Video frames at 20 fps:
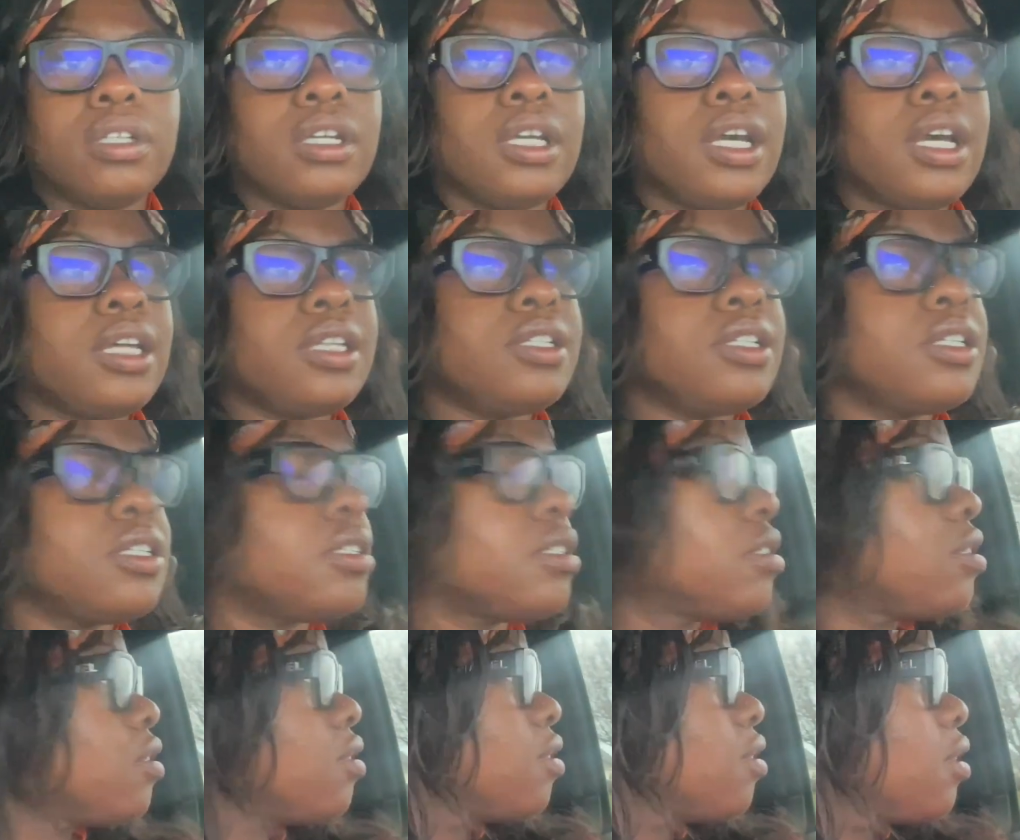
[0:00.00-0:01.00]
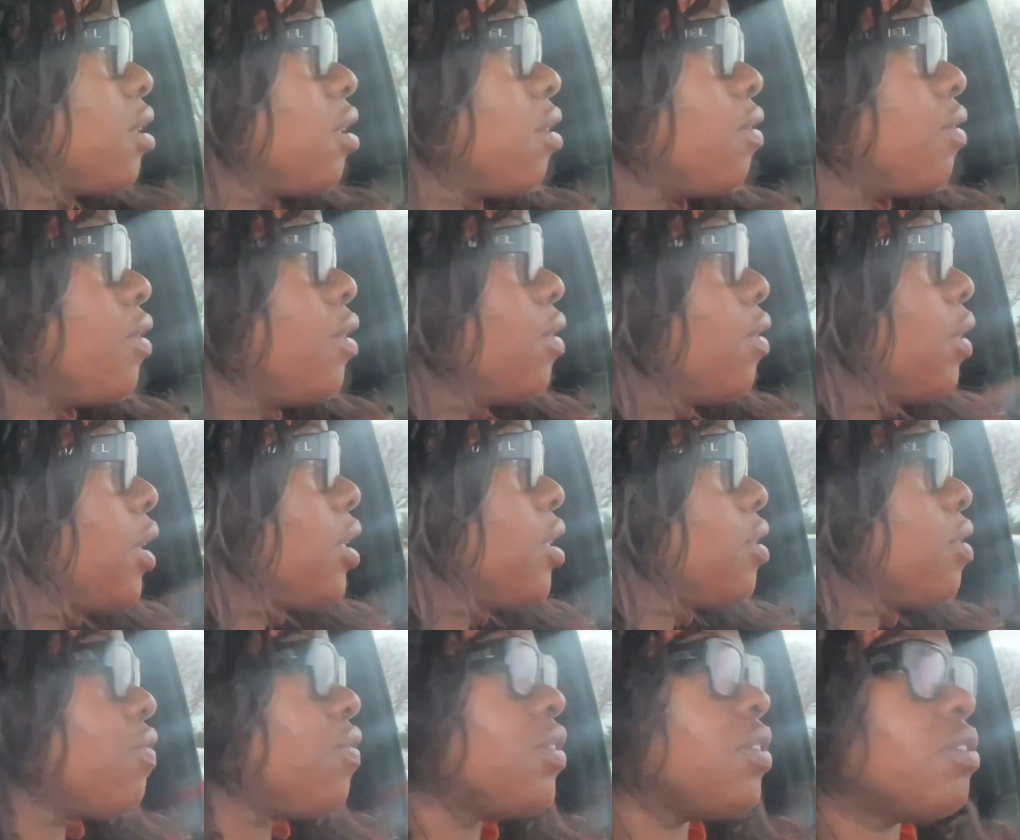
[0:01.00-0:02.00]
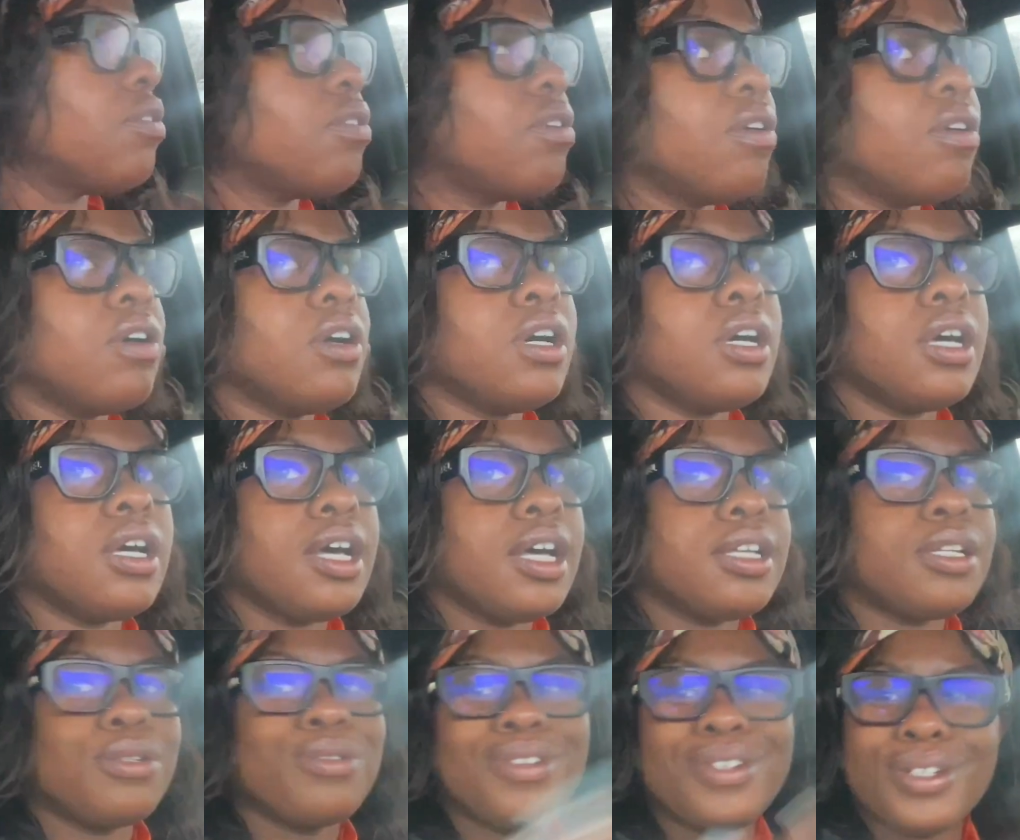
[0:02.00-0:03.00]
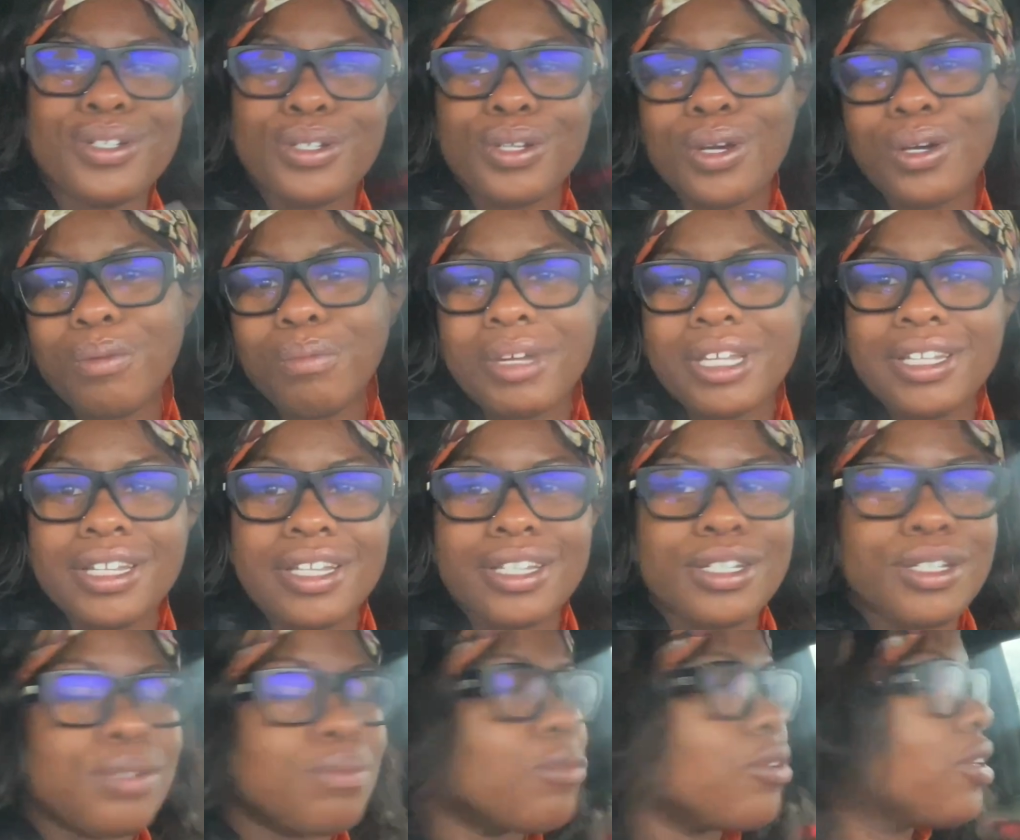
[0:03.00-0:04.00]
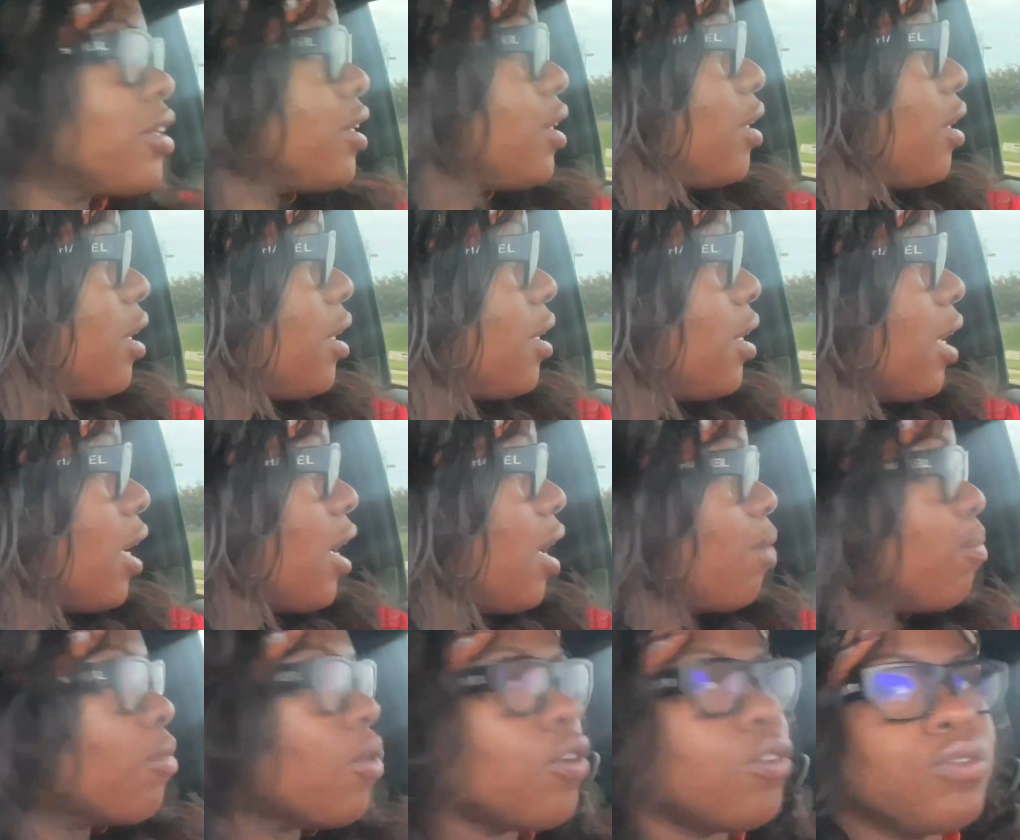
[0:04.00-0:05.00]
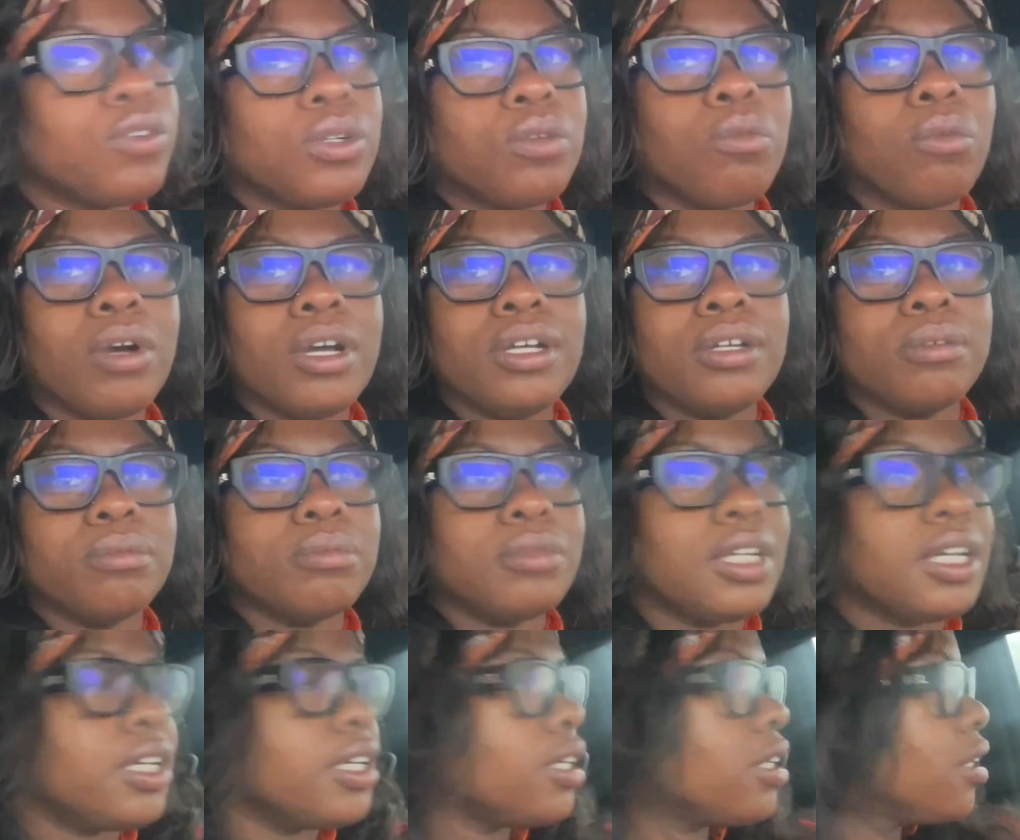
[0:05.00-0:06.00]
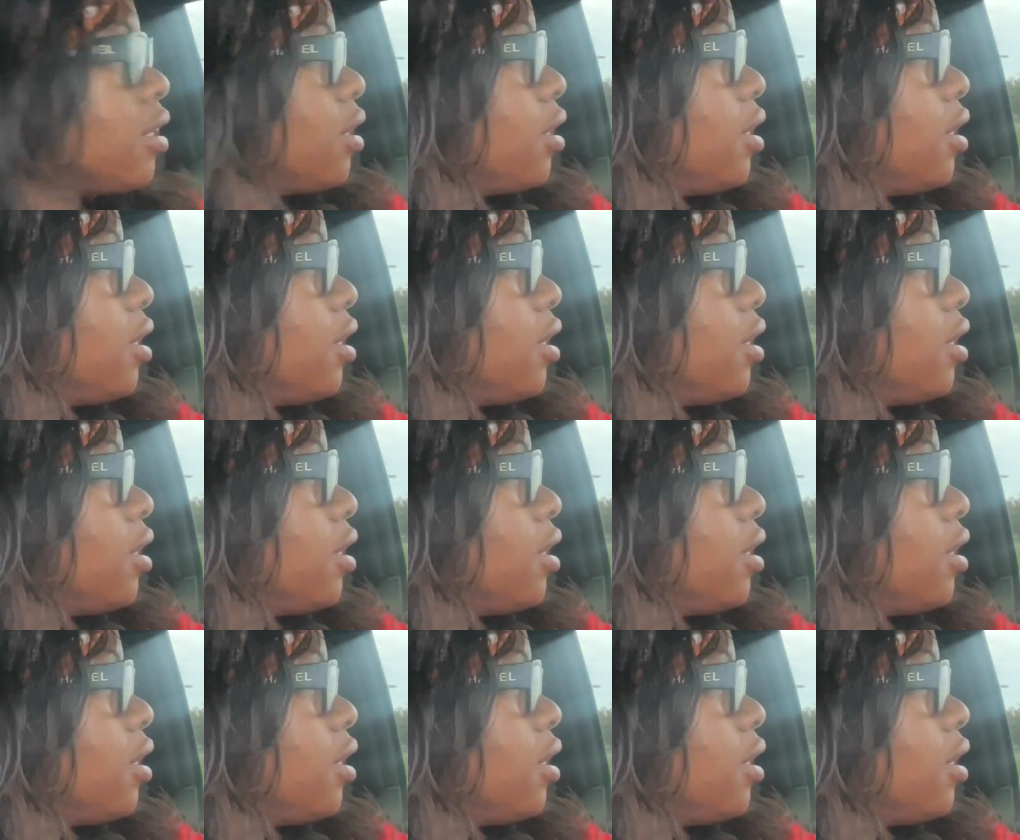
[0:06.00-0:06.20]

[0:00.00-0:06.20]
I just, I don't know. I just feel I just wanted to talk about that this morning that I'm overwhelmed like